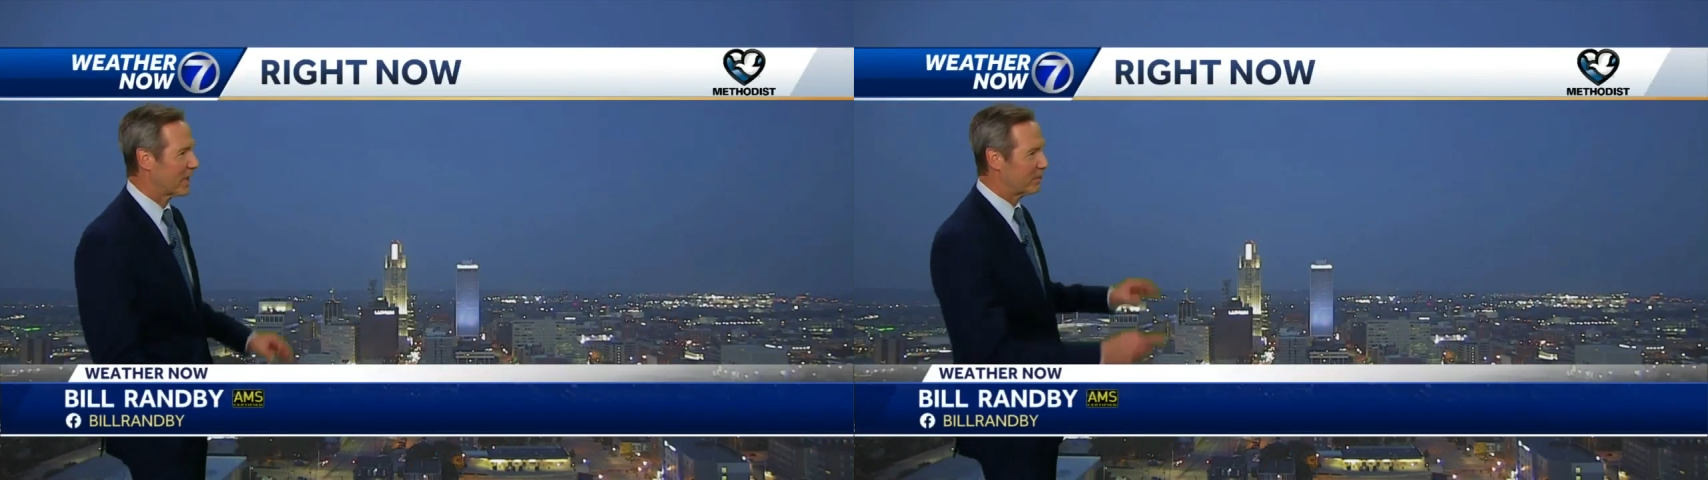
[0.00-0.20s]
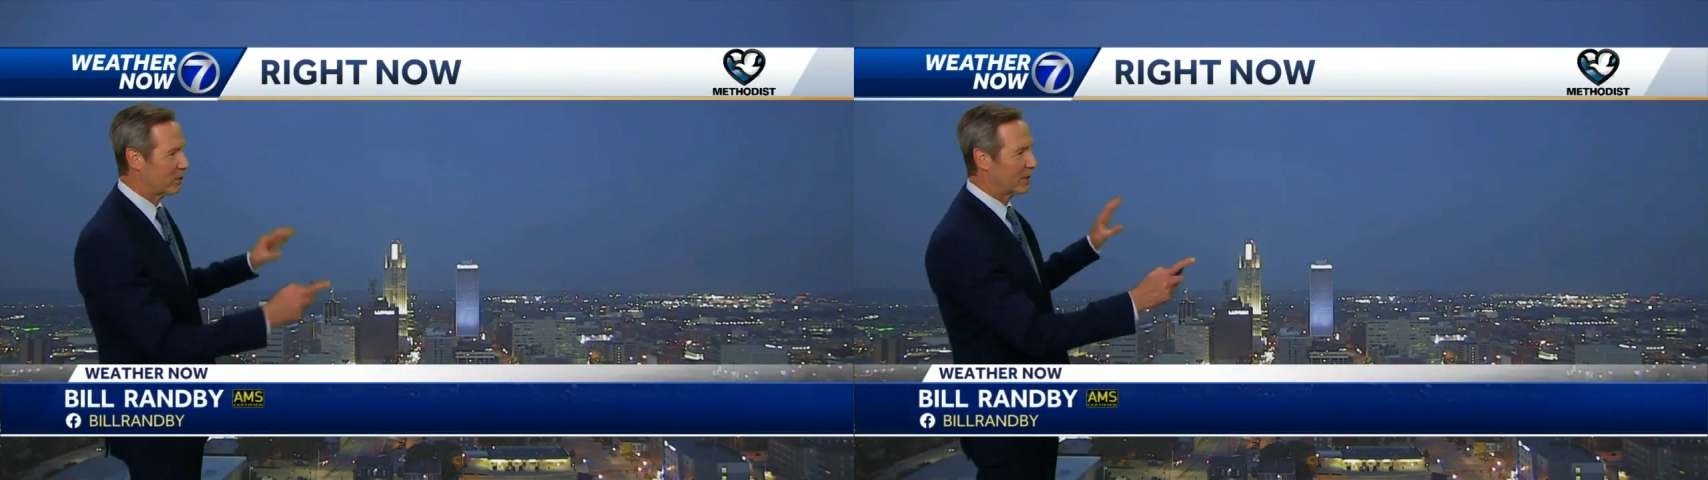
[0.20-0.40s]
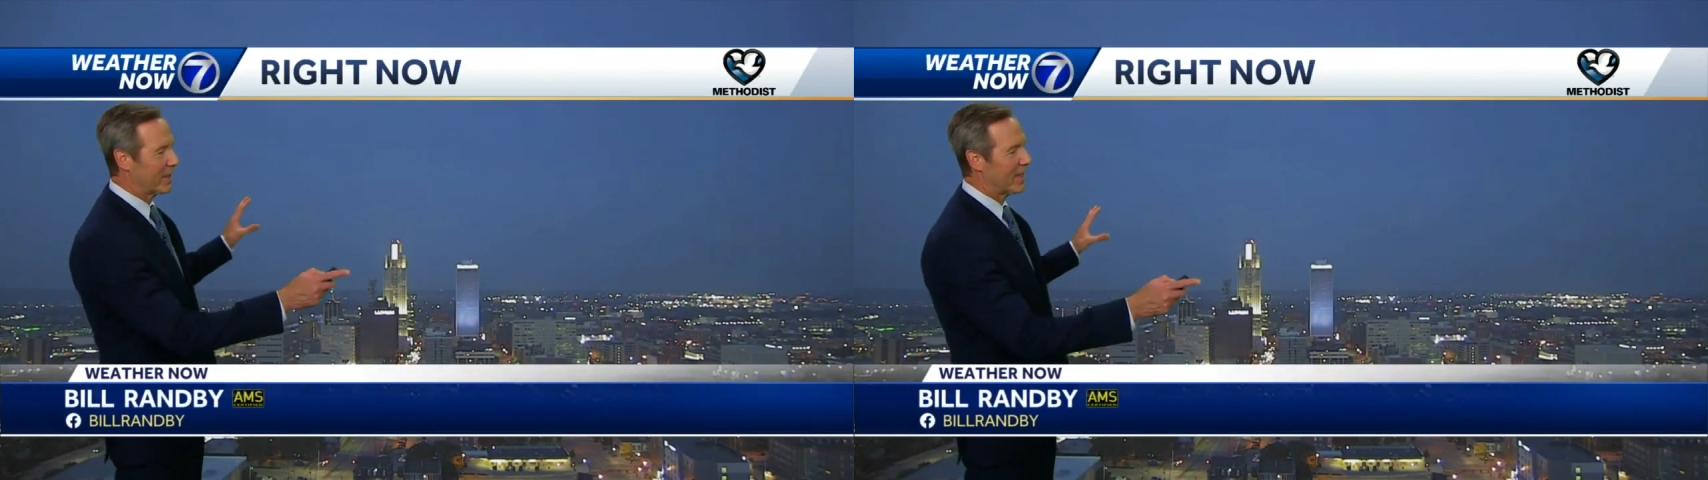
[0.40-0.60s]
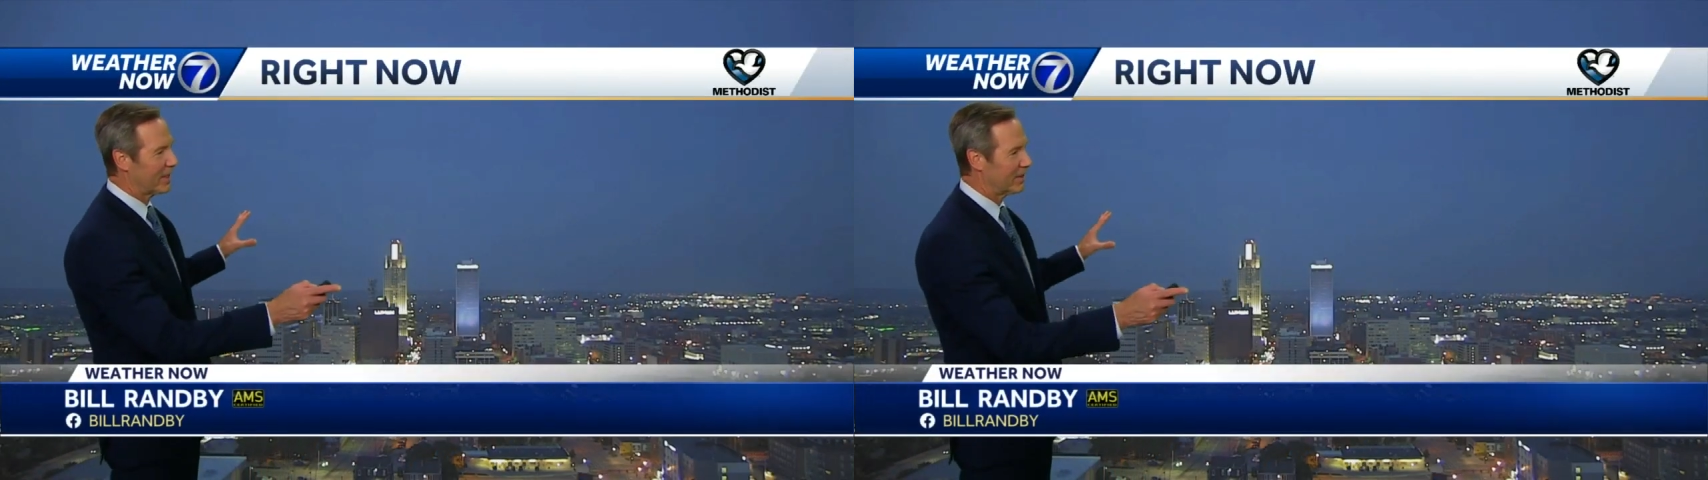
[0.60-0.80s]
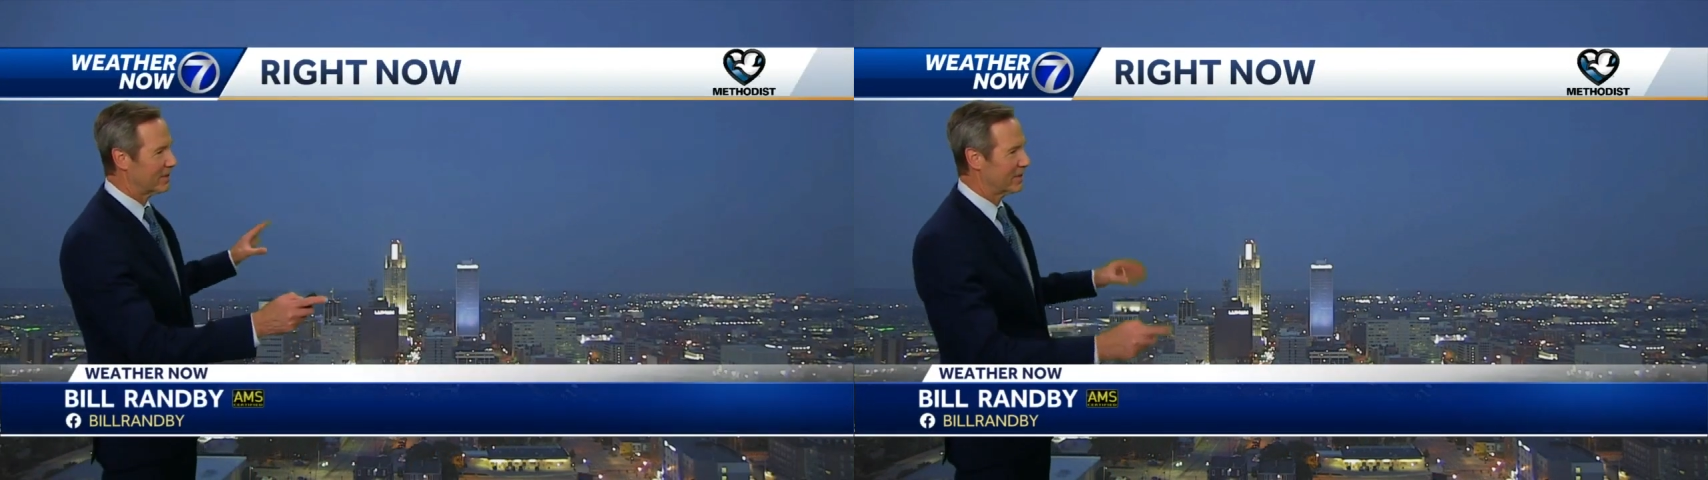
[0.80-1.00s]
I'm
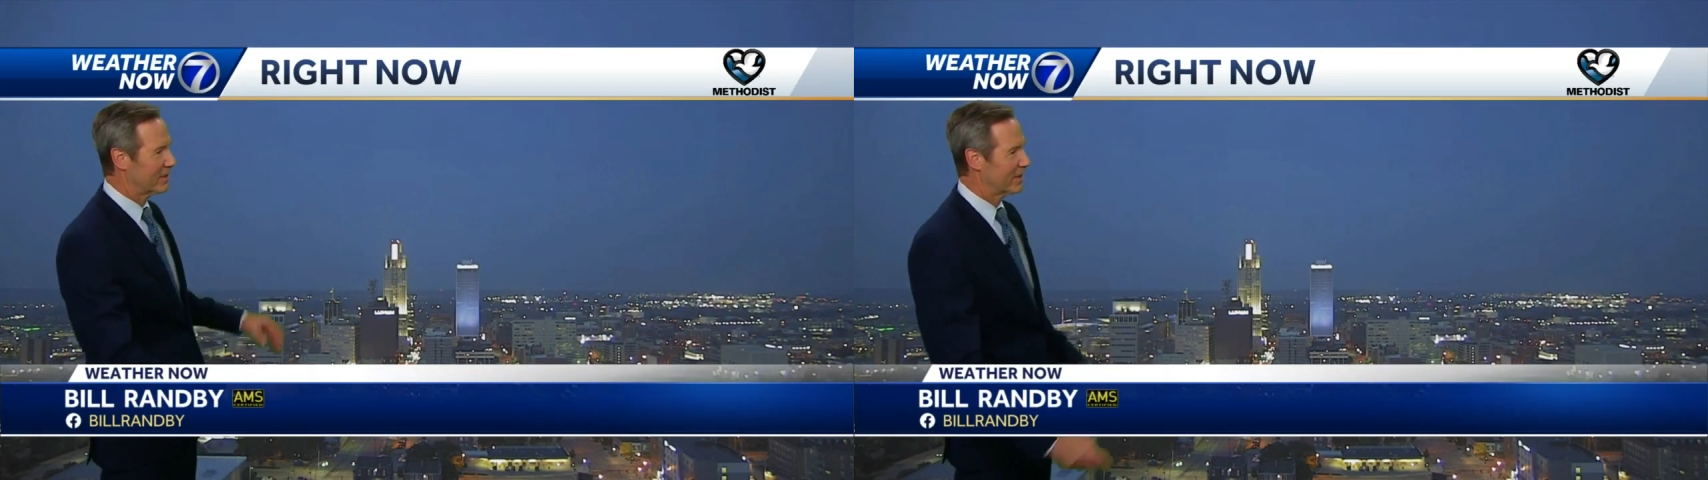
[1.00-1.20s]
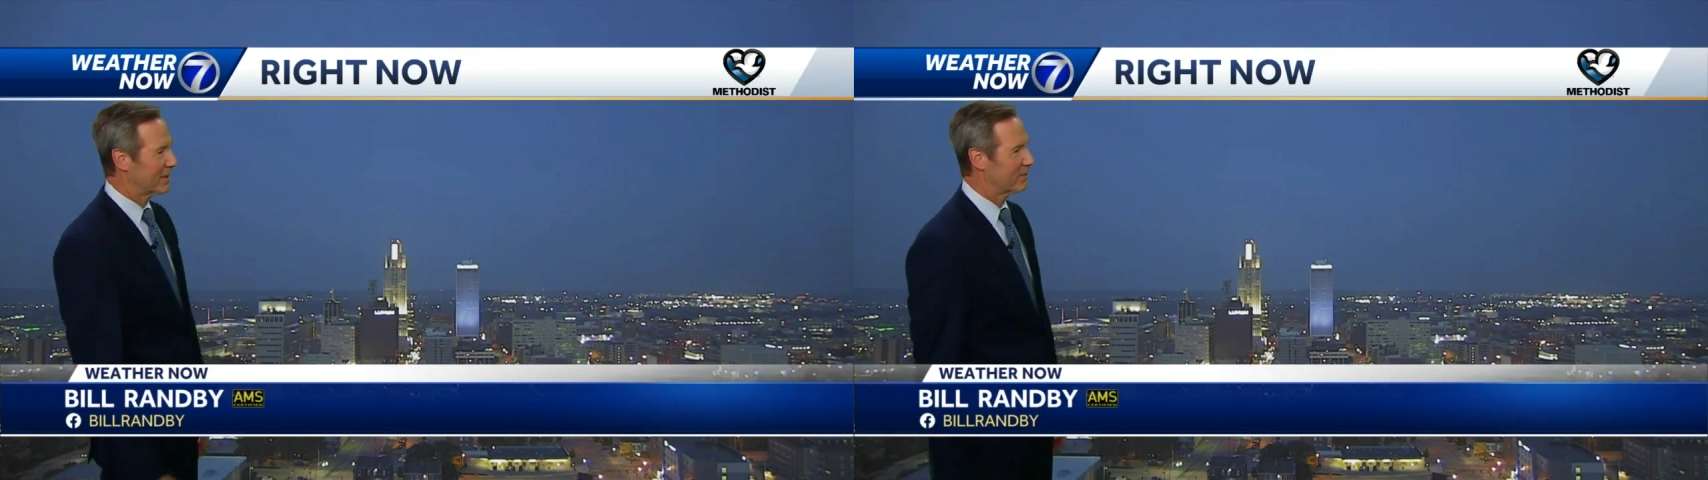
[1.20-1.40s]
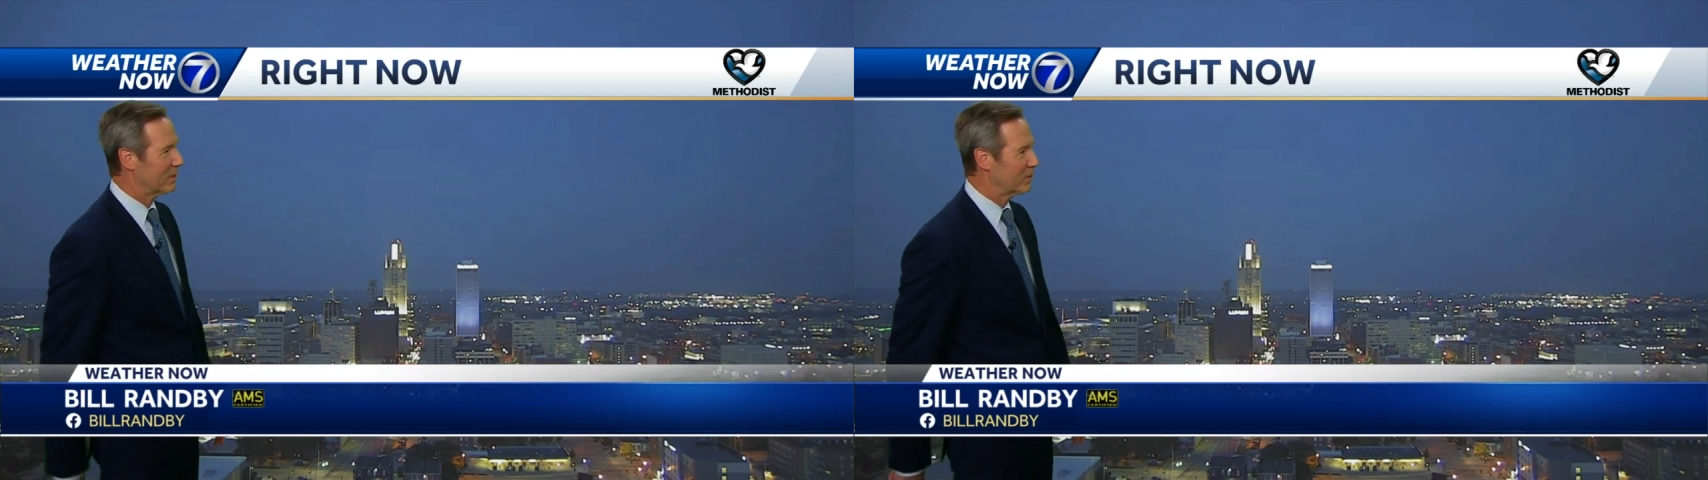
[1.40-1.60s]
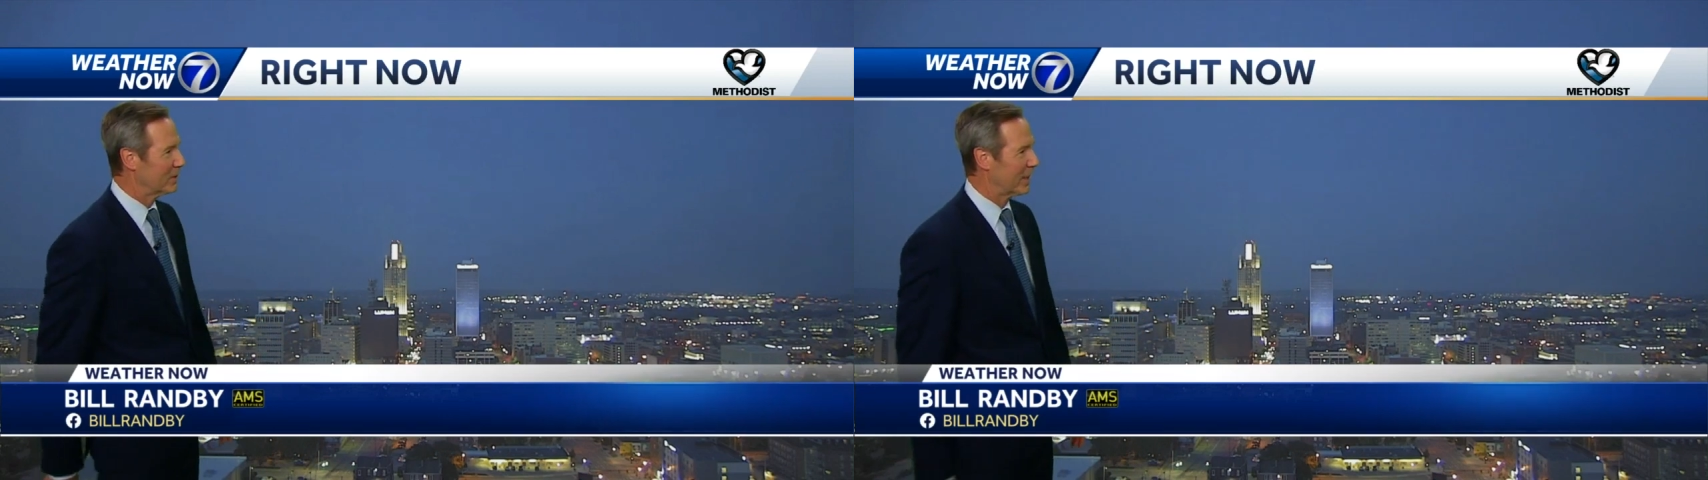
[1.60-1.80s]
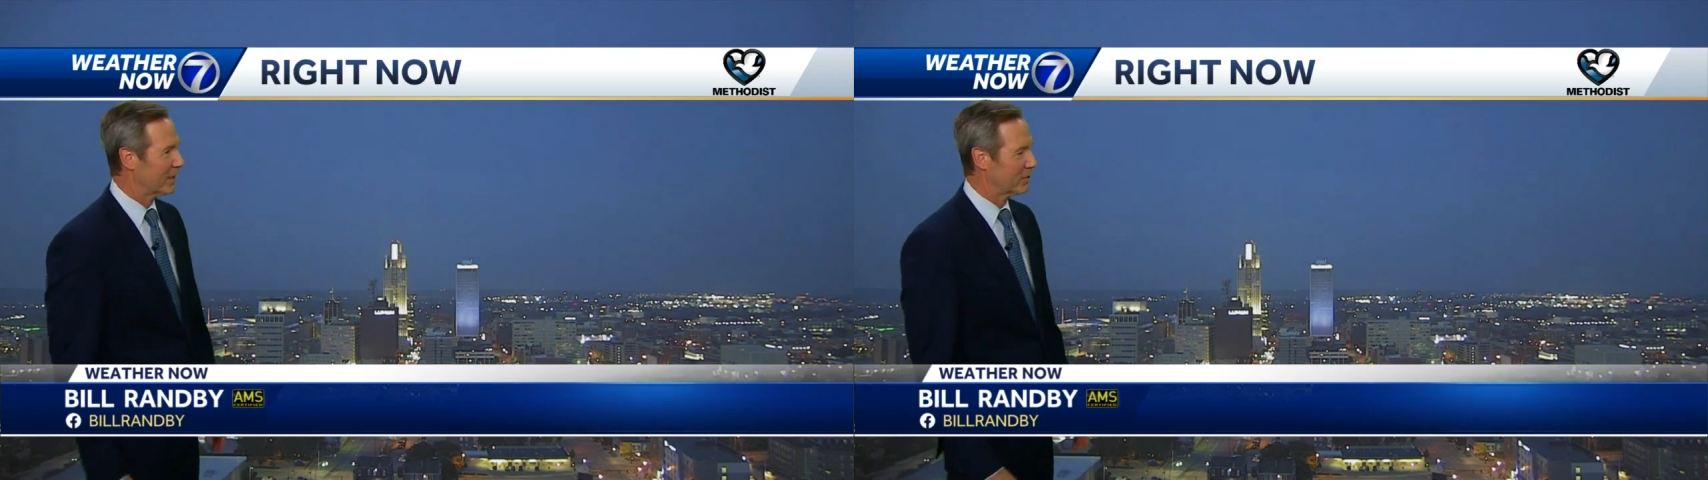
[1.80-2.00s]
looking to see the
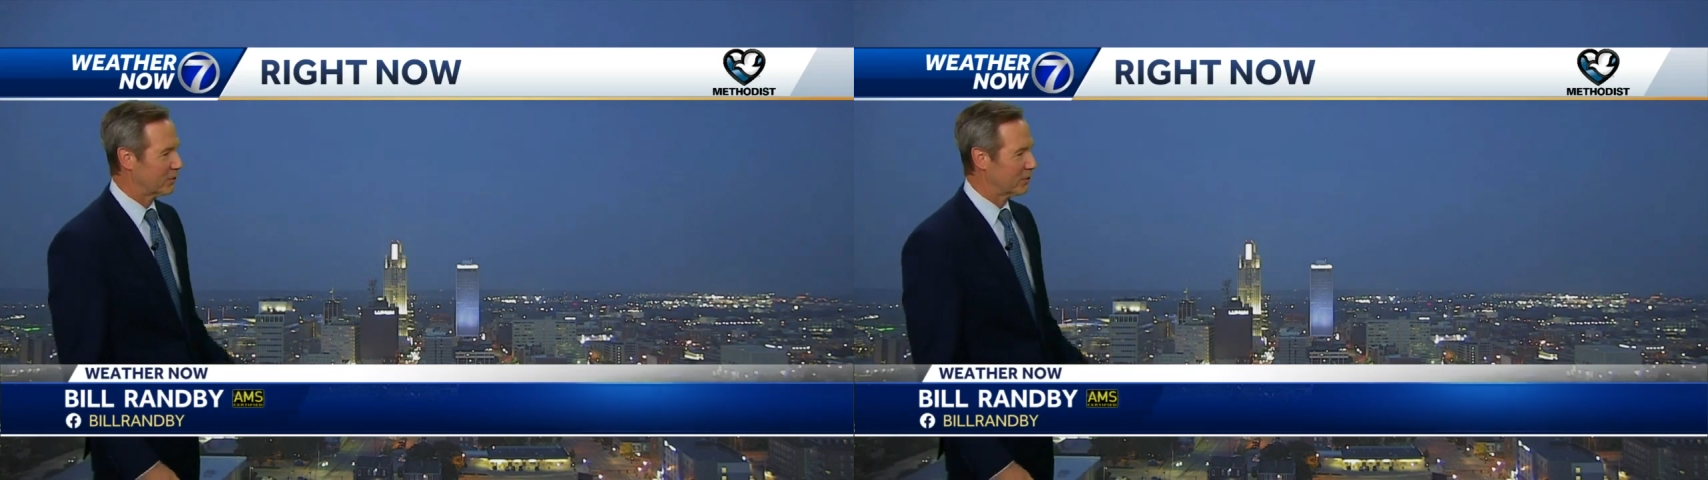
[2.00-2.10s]
moon here,